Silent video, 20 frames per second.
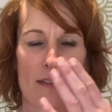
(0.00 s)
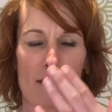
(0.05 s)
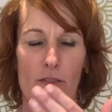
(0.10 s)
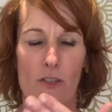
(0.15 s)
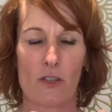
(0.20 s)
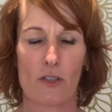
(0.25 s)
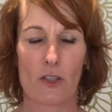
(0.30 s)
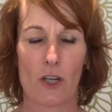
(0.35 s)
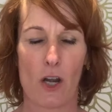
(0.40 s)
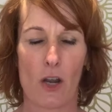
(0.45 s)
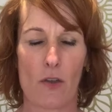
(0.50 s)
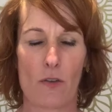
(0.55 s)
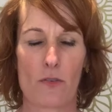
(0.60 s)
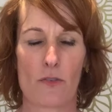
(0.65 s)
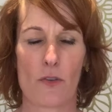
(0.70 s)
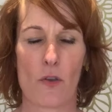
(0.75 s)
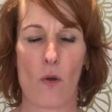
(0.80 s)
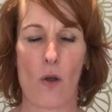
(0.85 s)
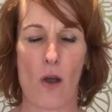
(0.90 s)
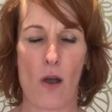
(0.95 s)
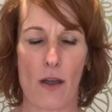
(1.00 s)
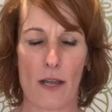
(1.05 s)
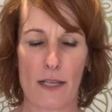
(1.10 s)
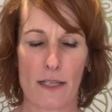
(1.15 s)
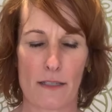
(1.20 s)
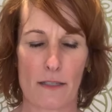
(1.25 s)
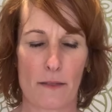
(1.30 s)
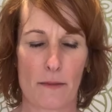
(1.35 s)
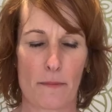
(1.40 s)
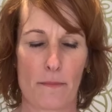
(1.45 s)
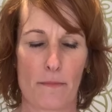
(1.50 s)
just close your eyes.